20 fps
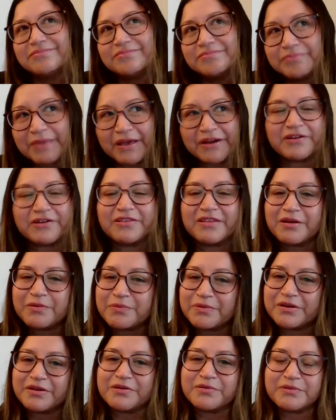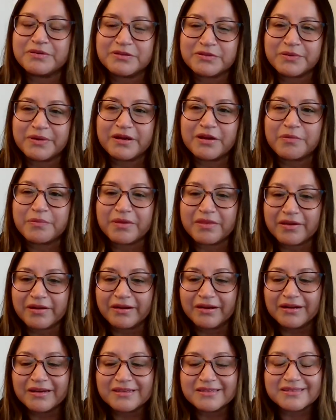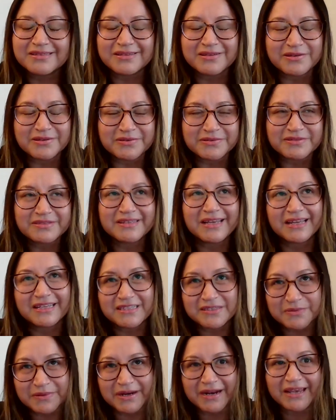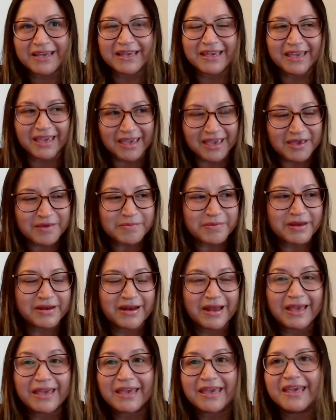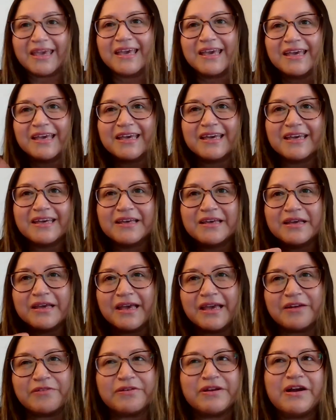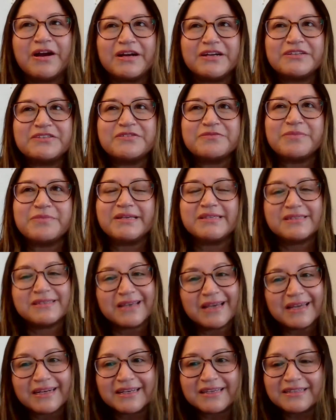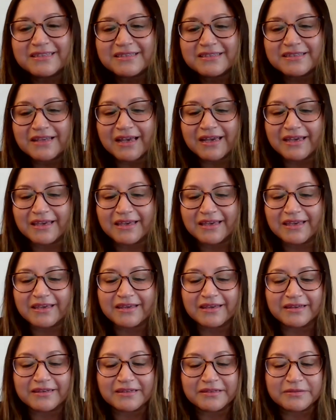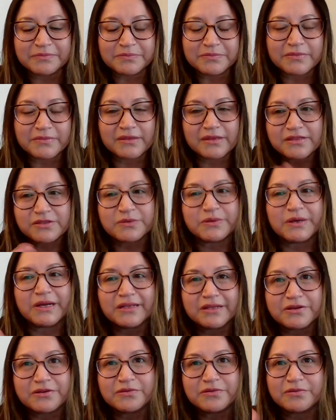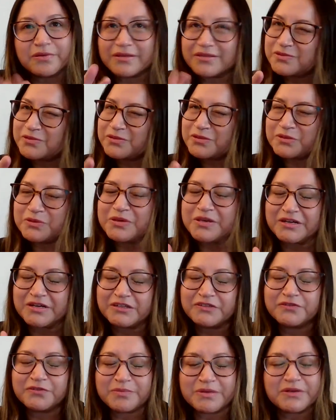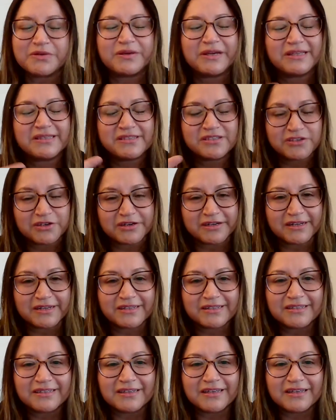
better than what you were doing over there. So that's what I came. And I, in regards to my studies, it took 2 years for me to get started.